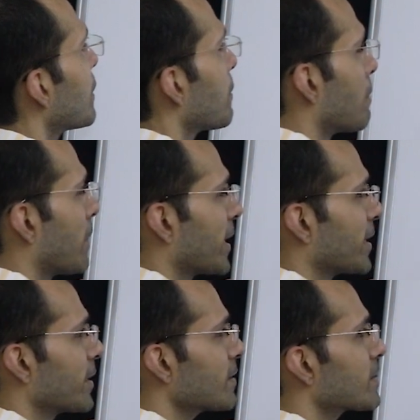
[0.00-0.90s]

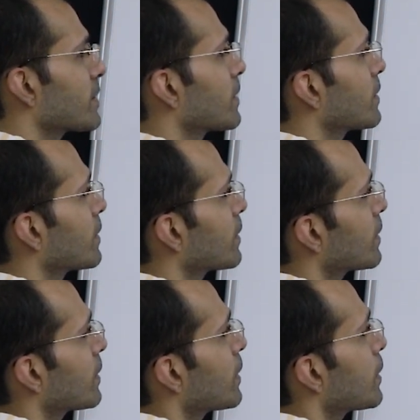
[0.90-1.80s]
Minus
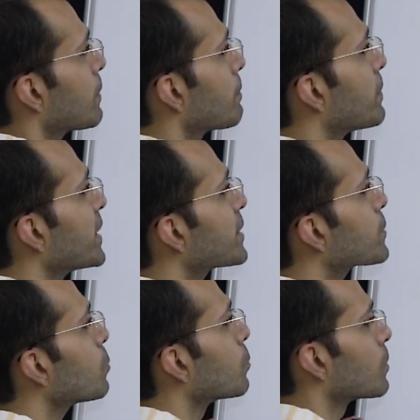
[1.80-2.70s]

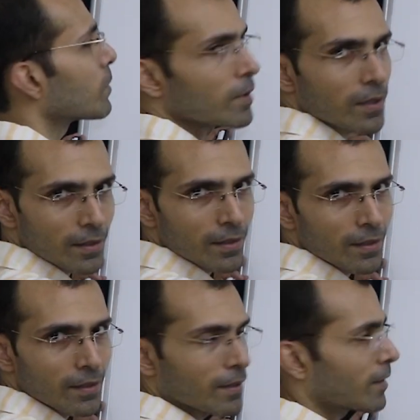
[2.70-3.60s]
B2.
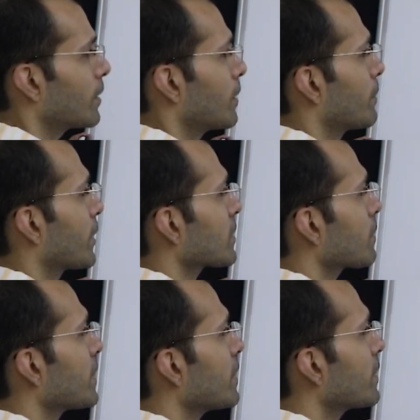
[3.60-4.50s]
Because
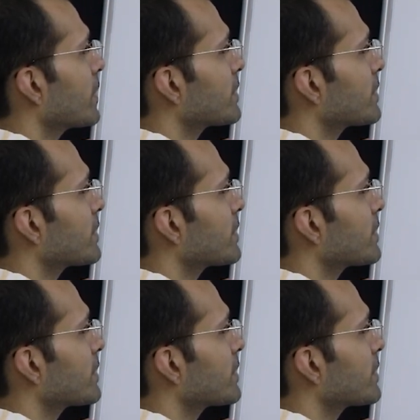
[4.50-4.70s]
now B1 is